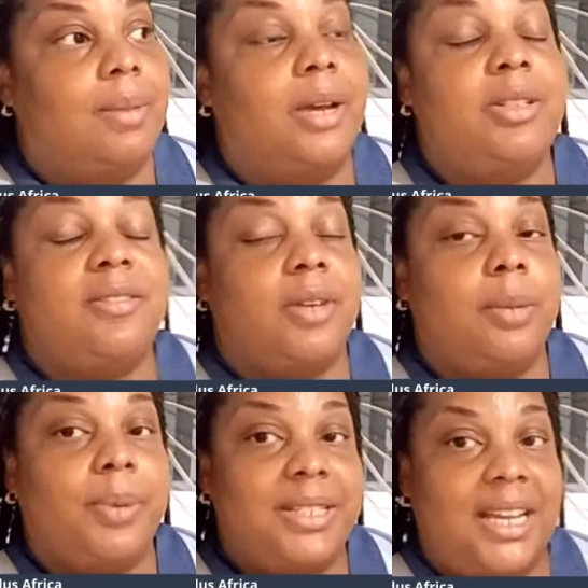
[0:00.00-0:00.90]
I was very
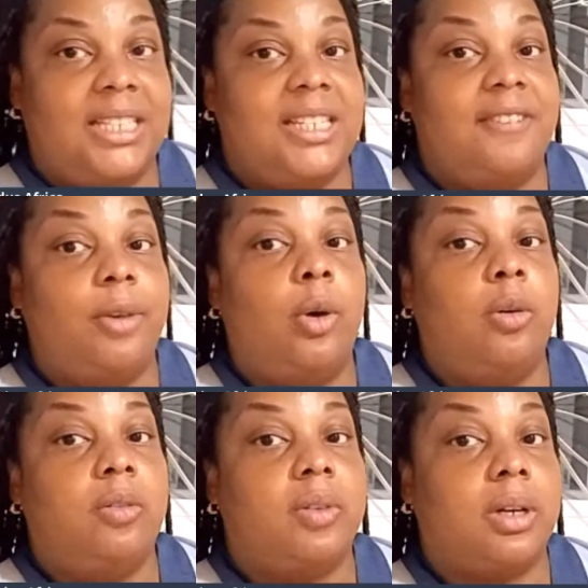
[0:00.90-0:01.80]
protective
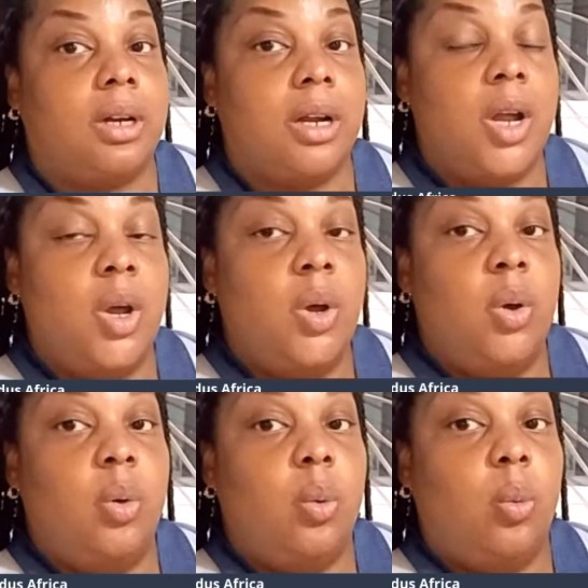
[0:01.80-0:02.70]
over
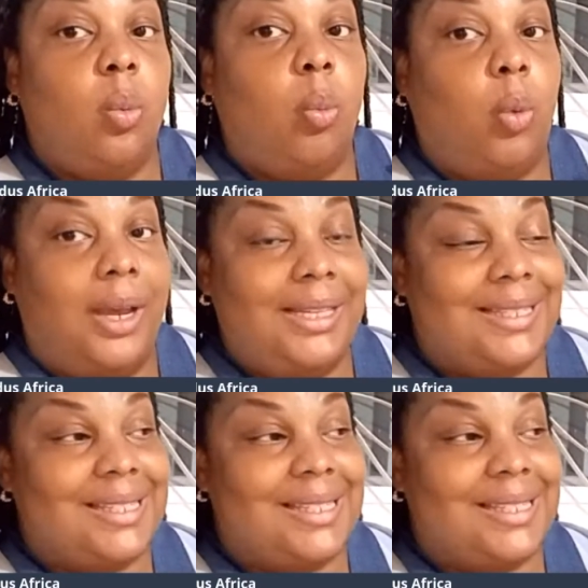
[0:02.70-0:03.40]
what